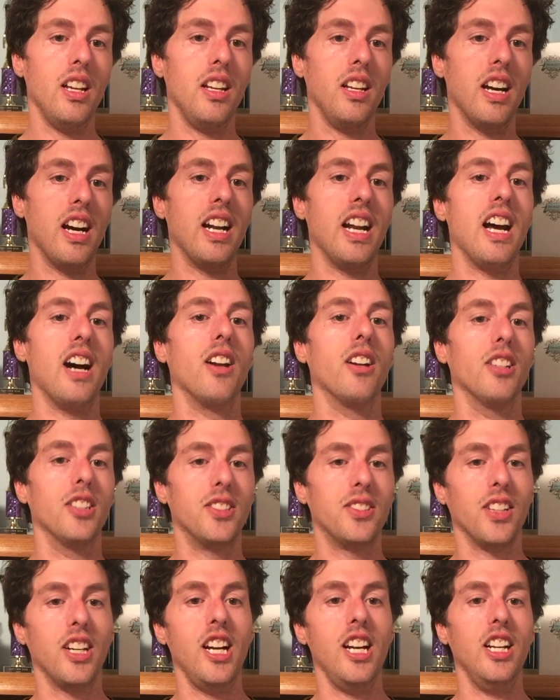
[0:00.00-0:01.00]
not how to
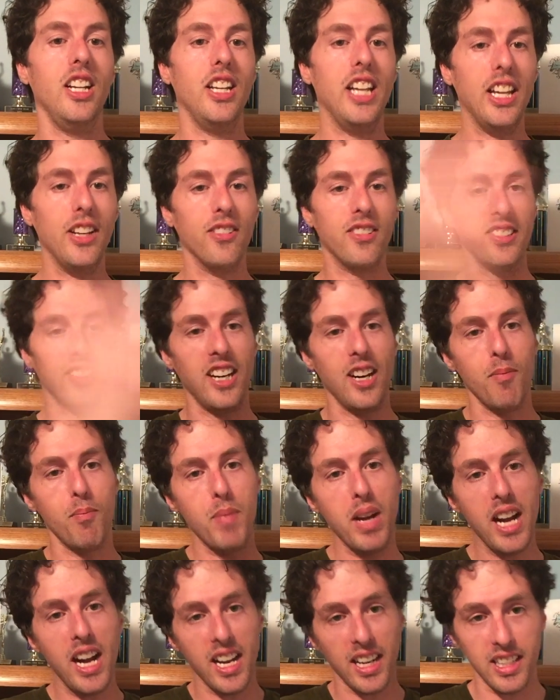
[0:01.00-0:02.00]
fight and then fought
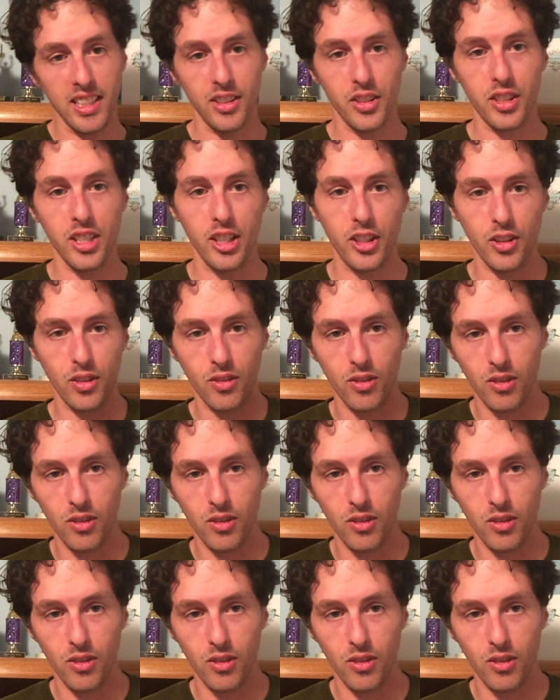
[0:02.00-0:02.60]
back in such